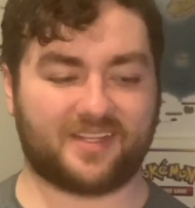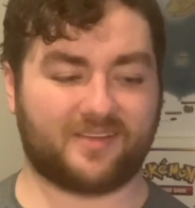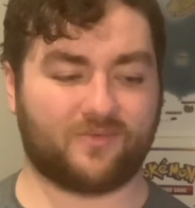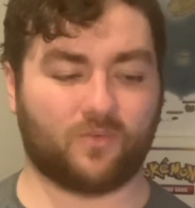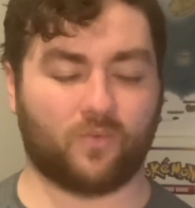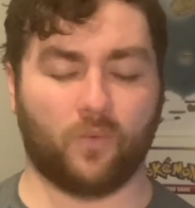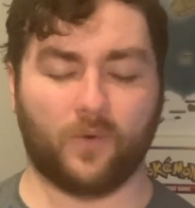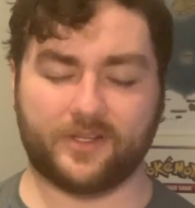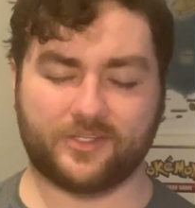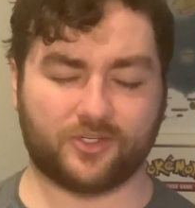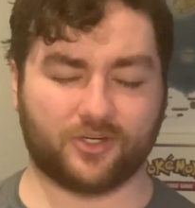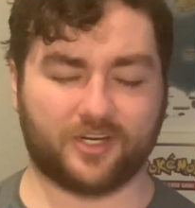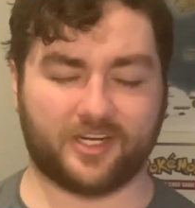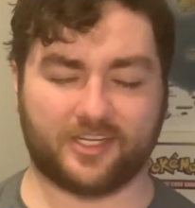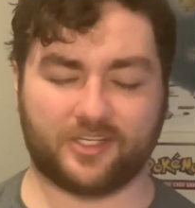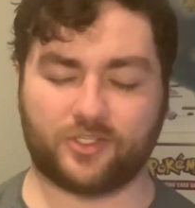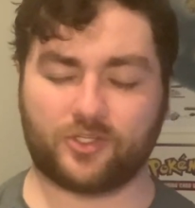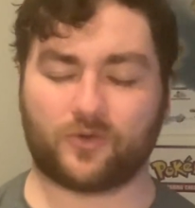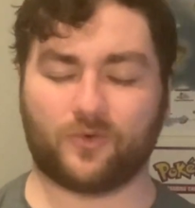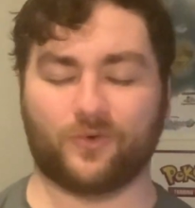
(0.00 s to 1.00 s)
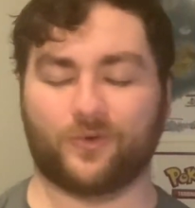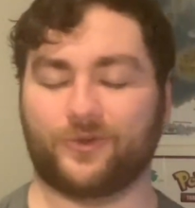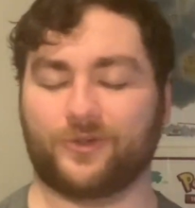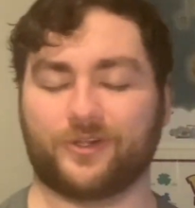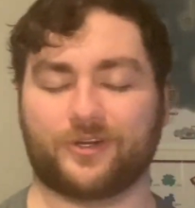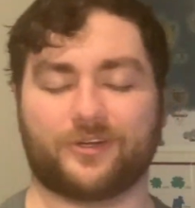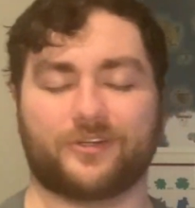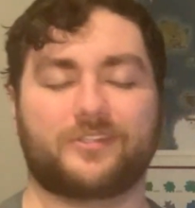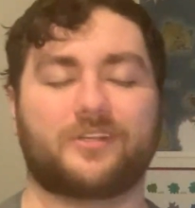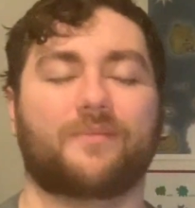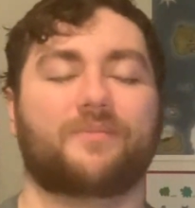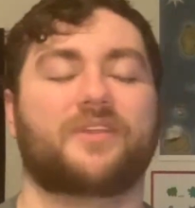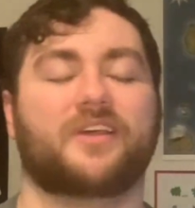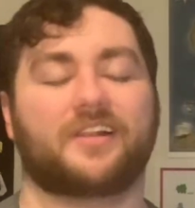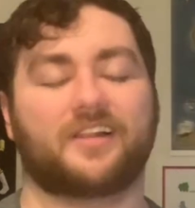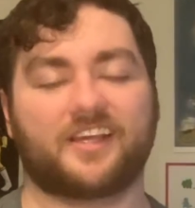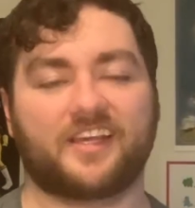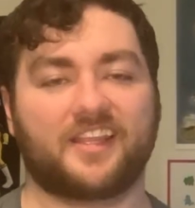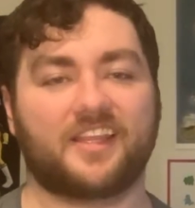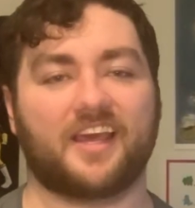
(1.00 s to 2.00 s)
wizarding school or something
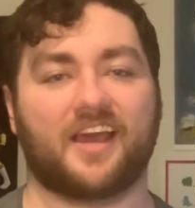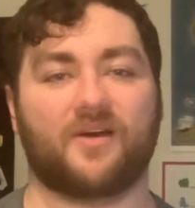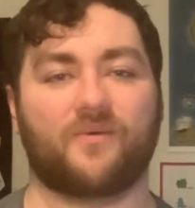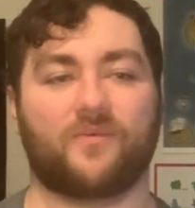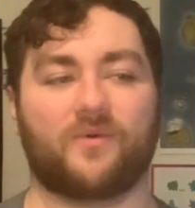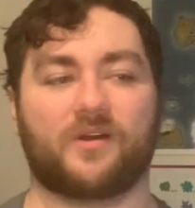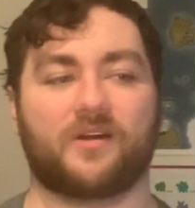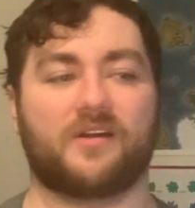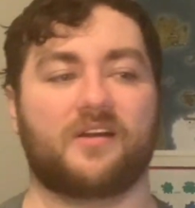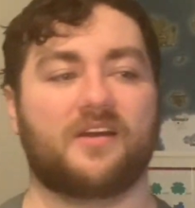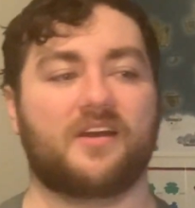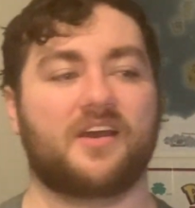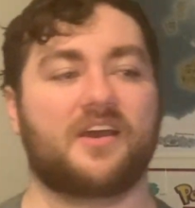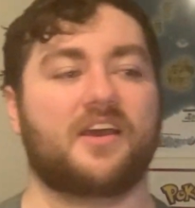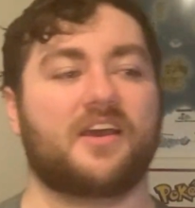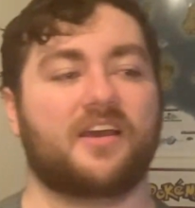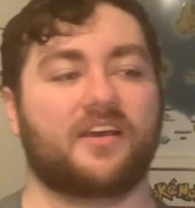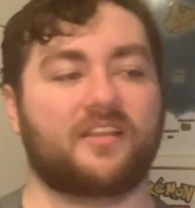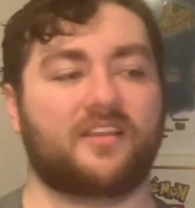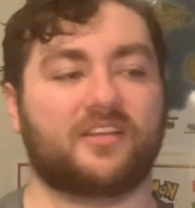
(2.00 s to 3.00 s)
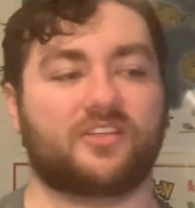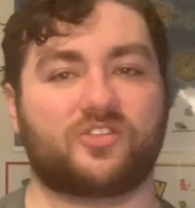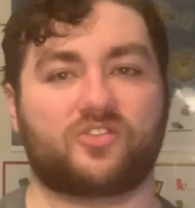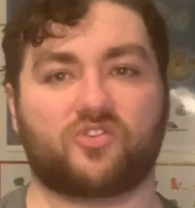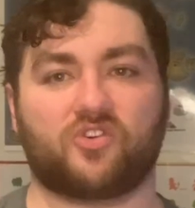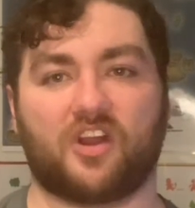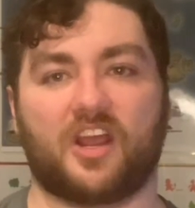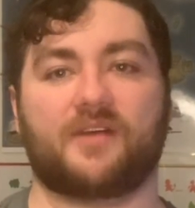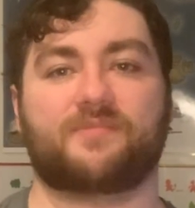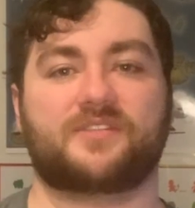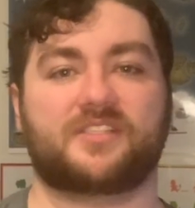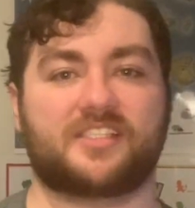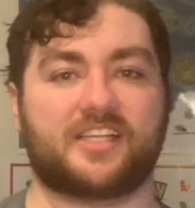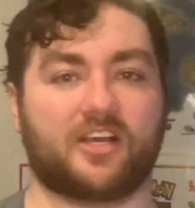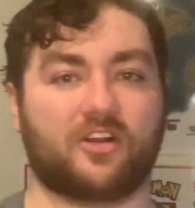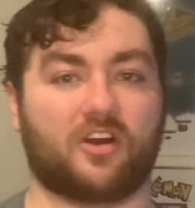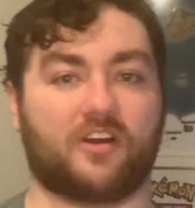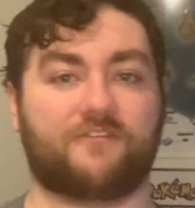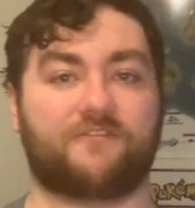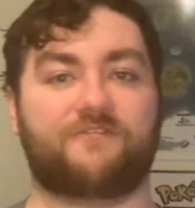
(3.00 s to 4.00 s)
like that, where these traps set
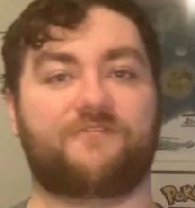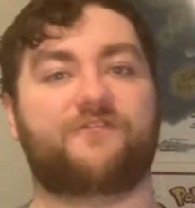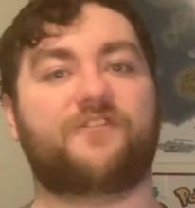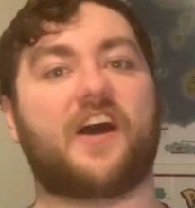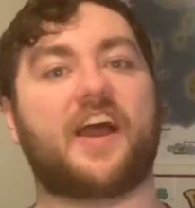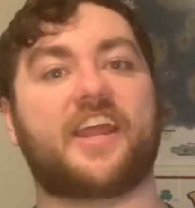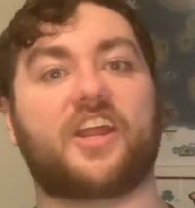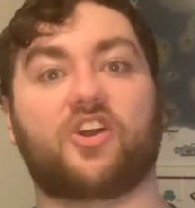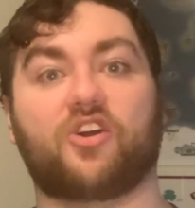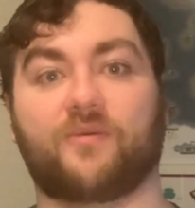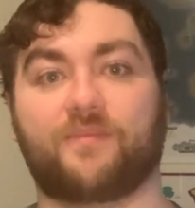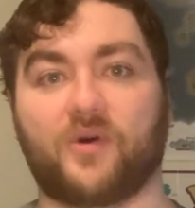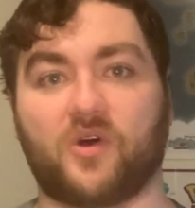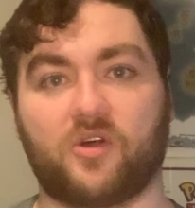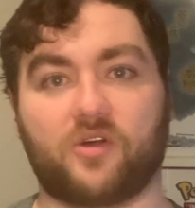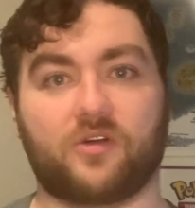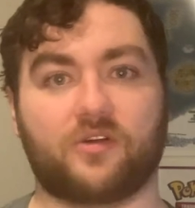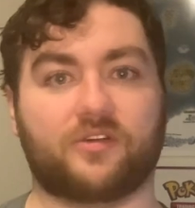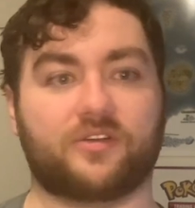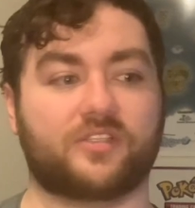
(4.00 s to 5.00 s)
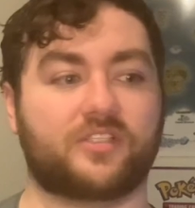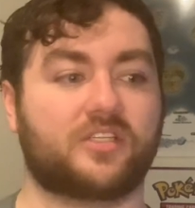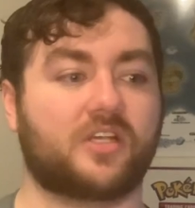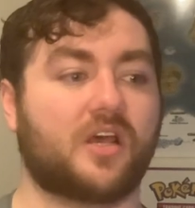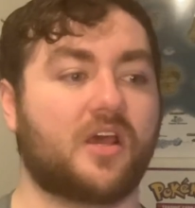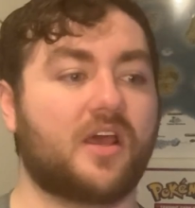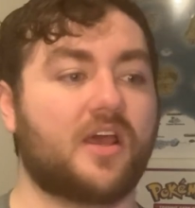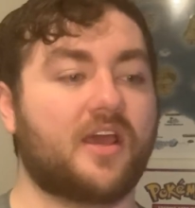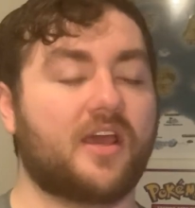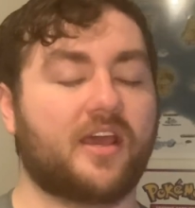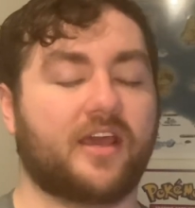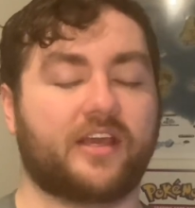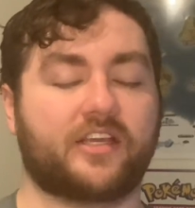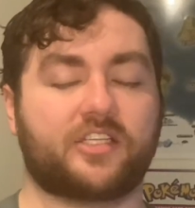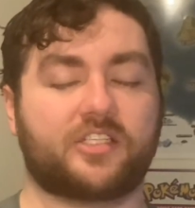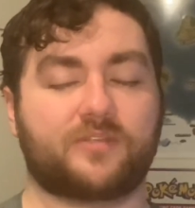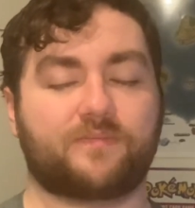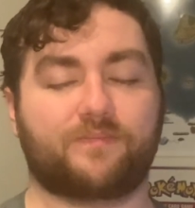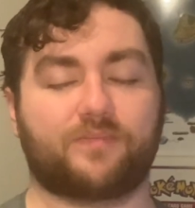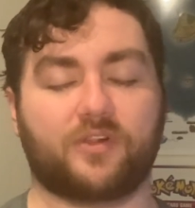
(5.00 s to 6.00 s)
off fireballs,
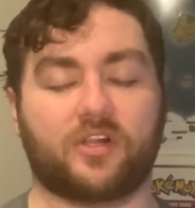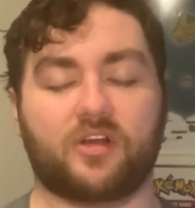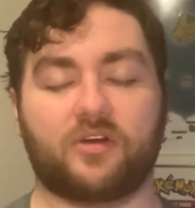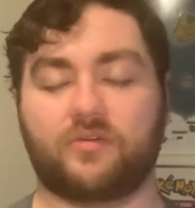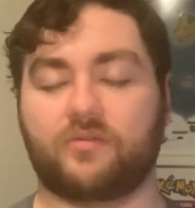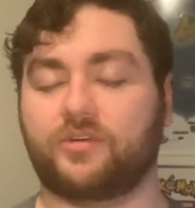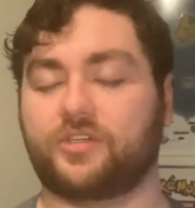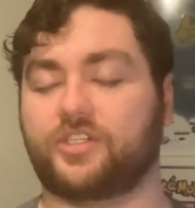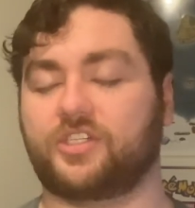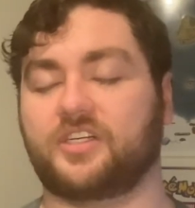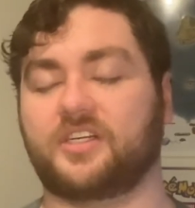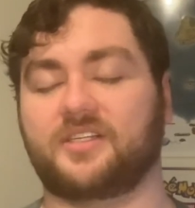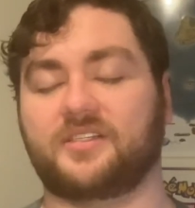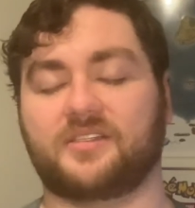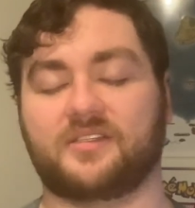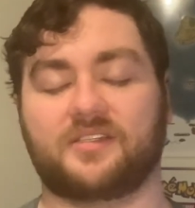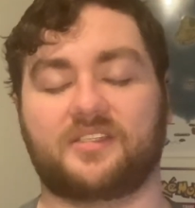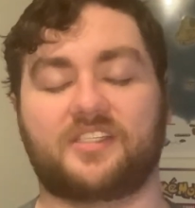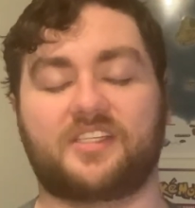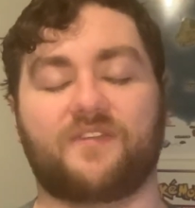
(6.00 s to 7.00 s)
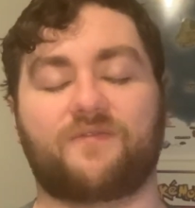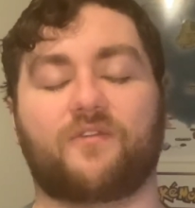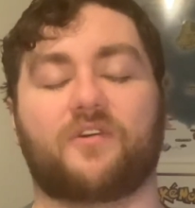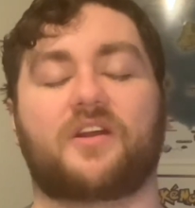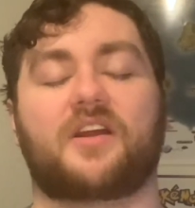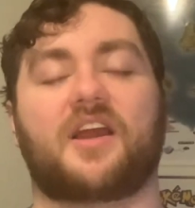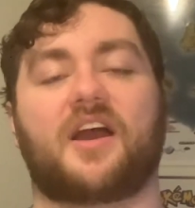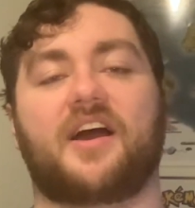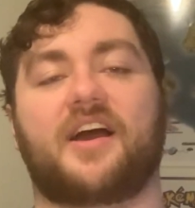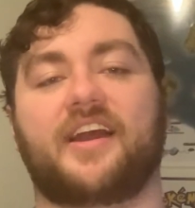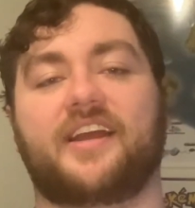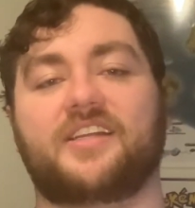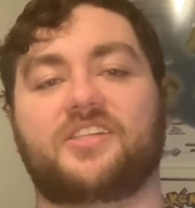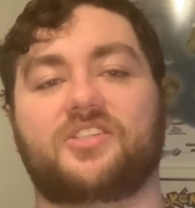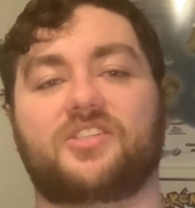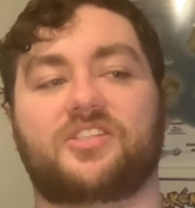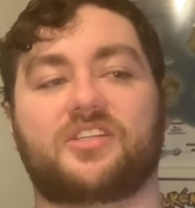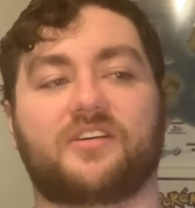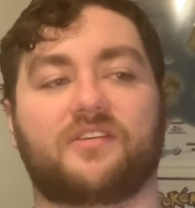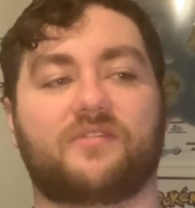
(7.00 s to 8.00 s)
explosions, different
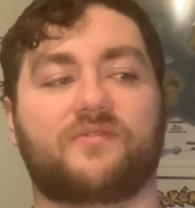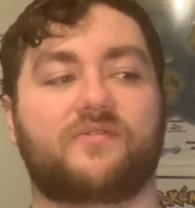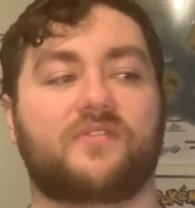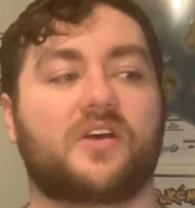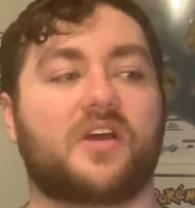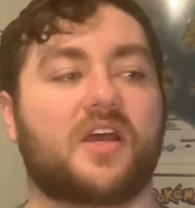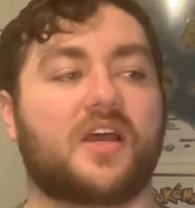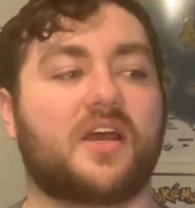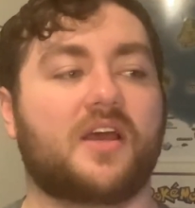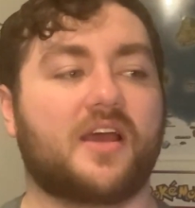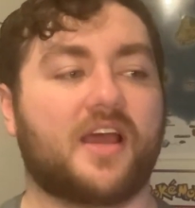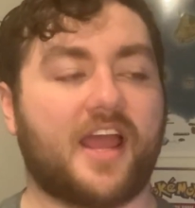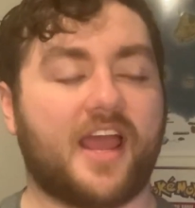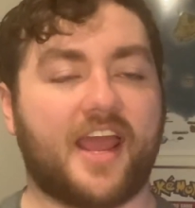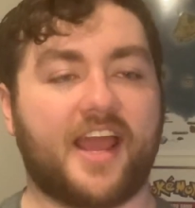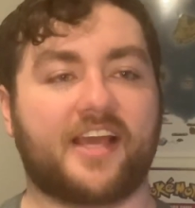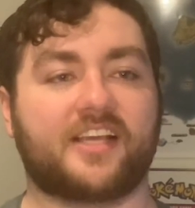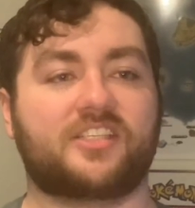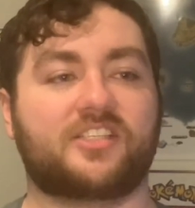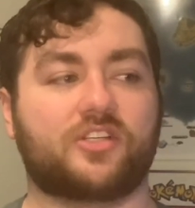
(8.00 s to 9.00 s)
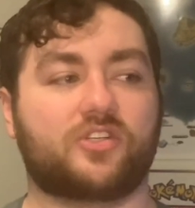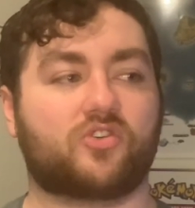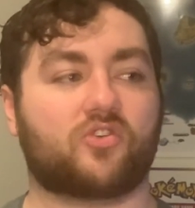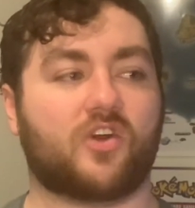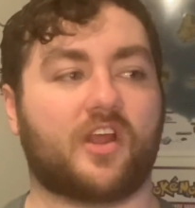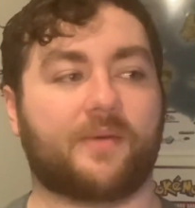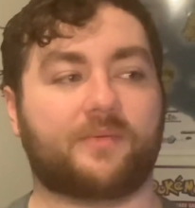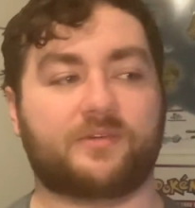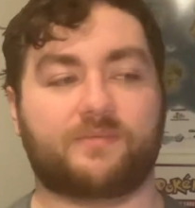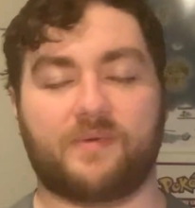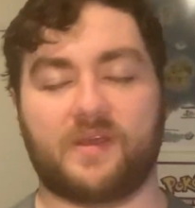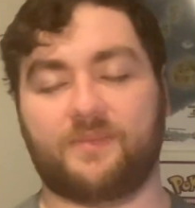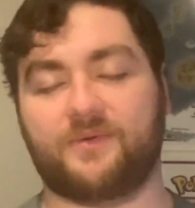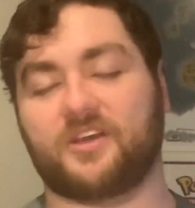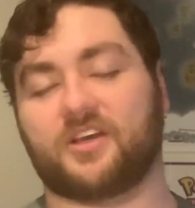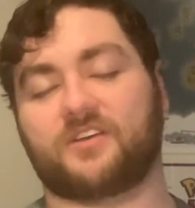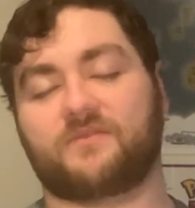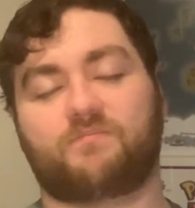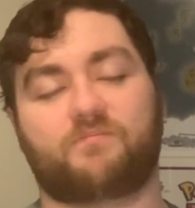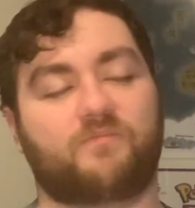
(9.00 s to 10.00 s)
kinds of acid traps. Maybe
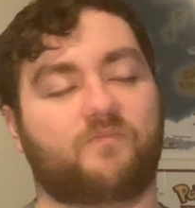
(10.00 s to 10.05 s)
a